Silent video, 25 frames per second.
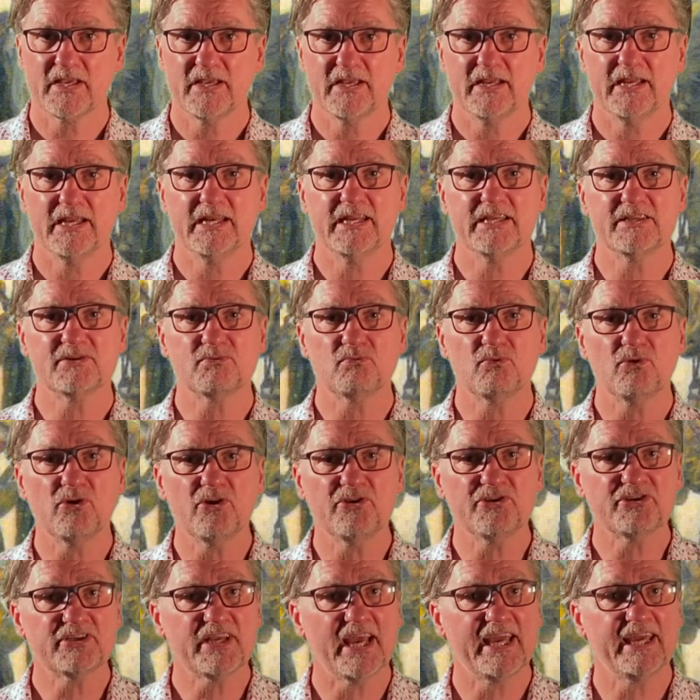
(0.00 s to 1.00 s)
It is
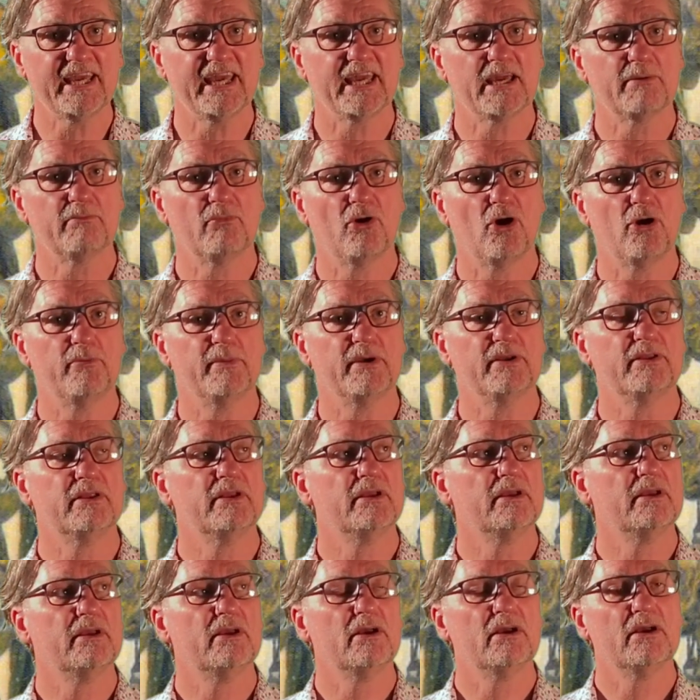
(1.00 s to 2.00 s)
worth taking a moment
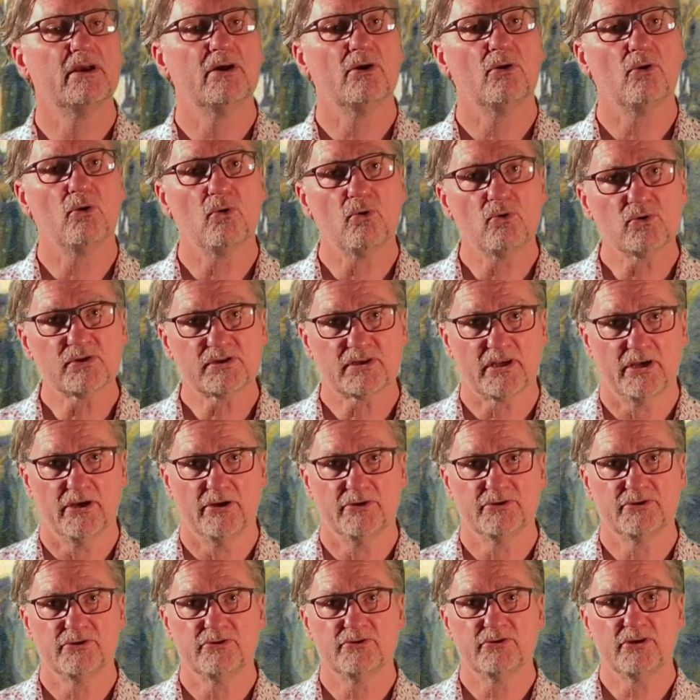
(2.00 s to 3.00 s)
also
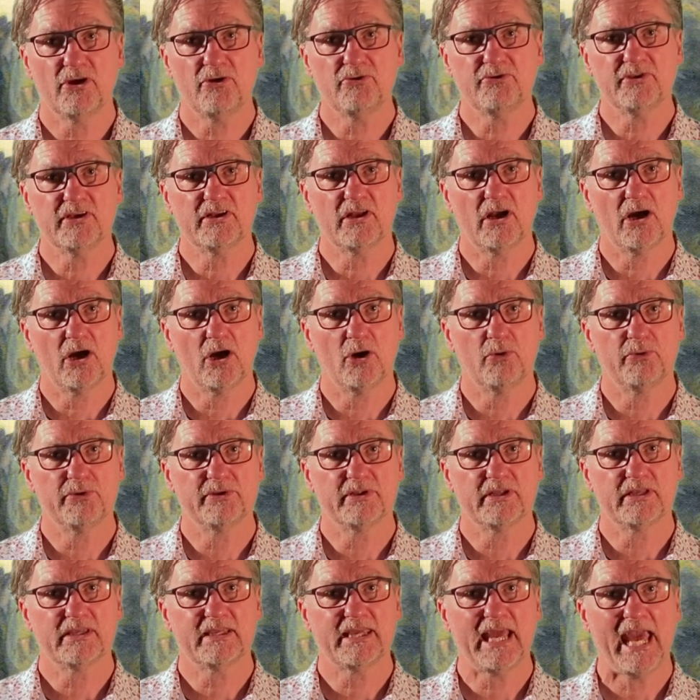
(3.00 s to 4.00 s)
to note that
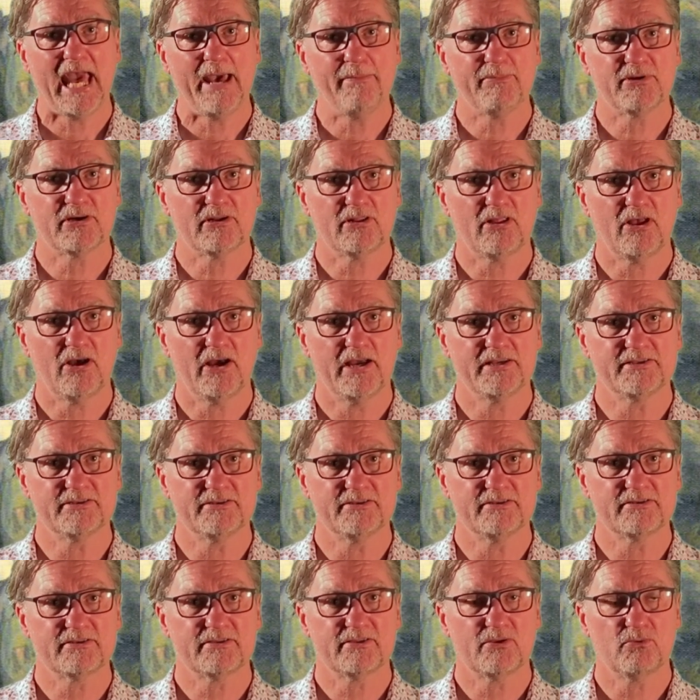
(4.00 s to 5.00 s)
Owen
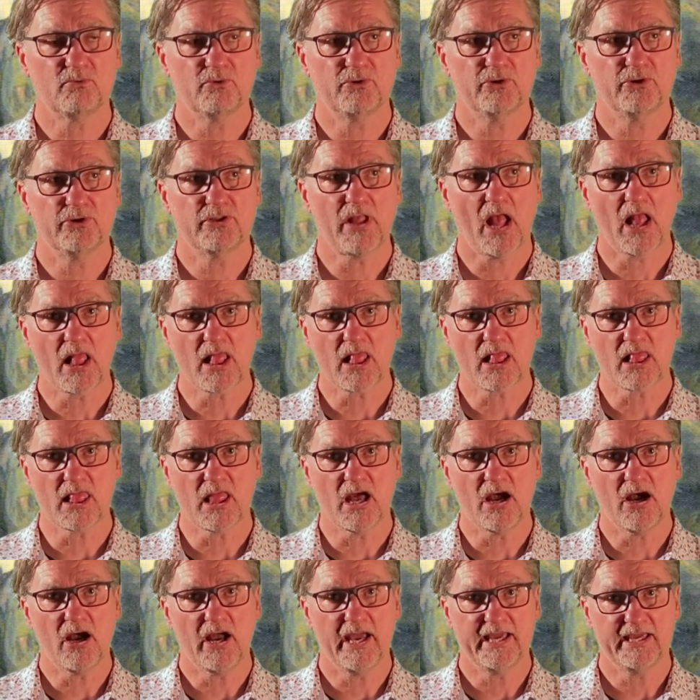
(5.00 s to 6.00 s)
capitalises the word
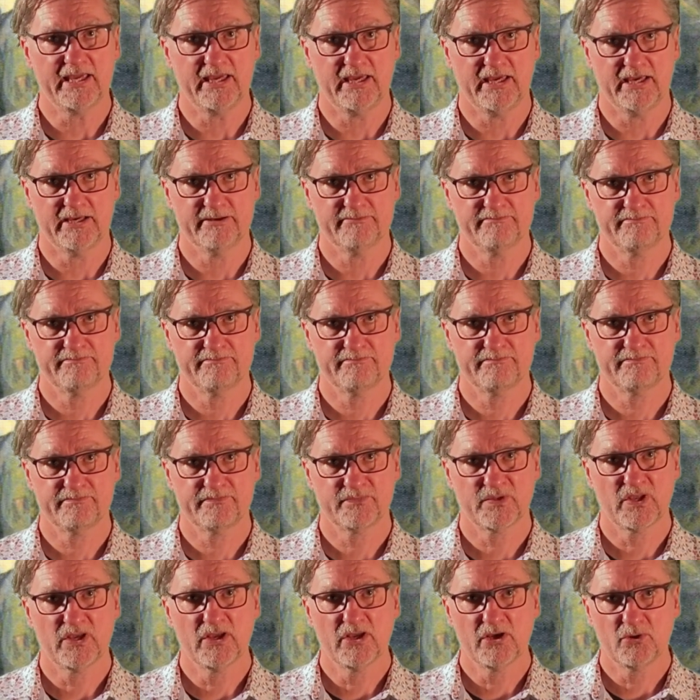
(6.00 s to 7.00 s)
lie here,
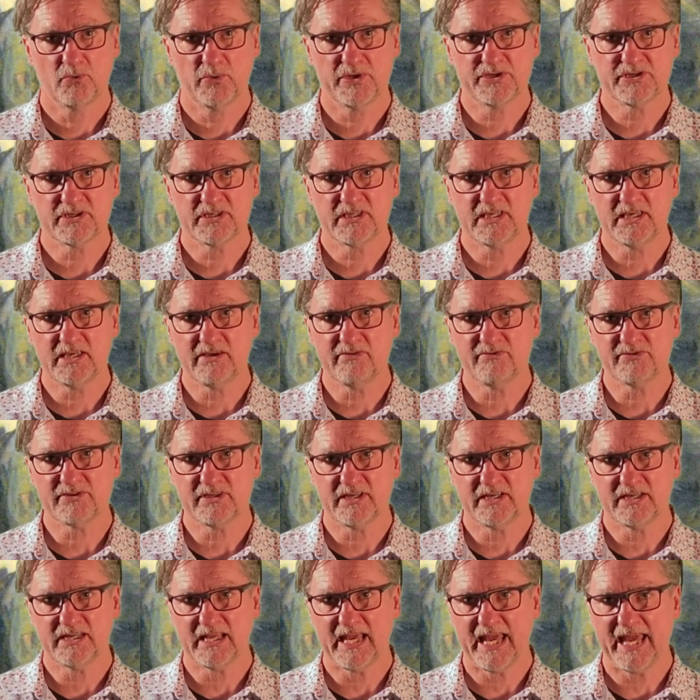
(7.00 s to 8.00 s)
which gives
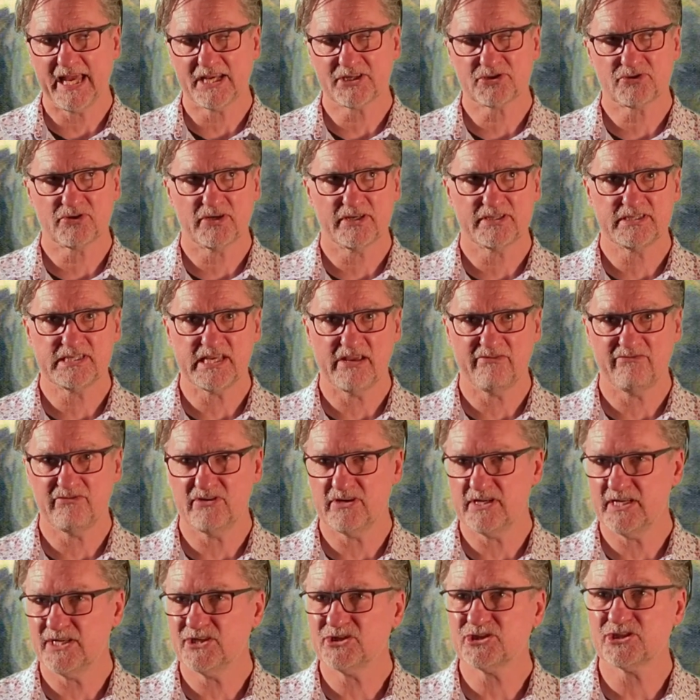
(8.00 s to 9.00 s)
it extra
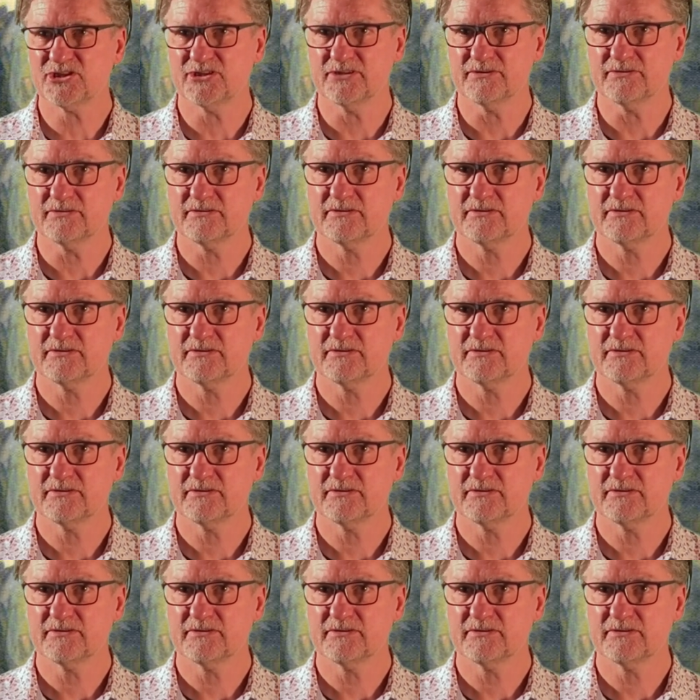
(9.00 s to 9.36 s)
definition.